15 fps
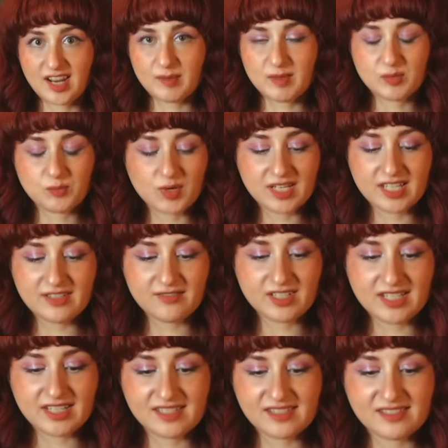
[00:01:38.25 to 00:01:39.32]
I mean, what
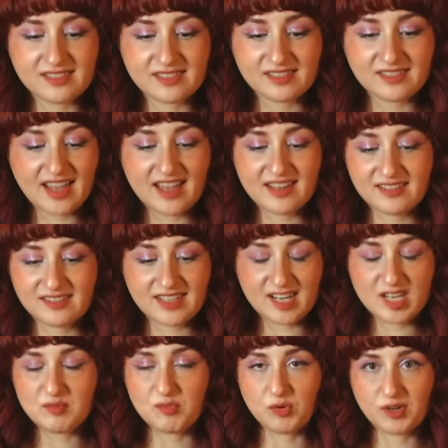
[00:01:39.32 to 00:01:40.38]
even is that
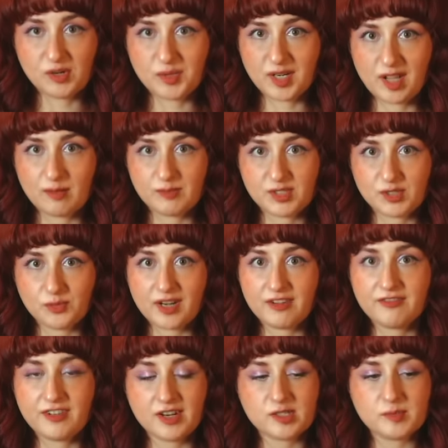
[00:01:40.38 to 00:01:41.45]
anymore when it comes to Ren
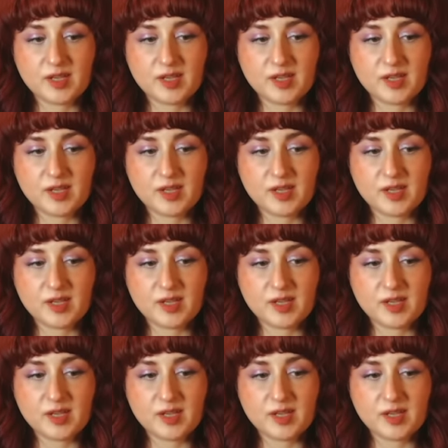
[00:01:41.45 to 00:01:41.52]
fairs,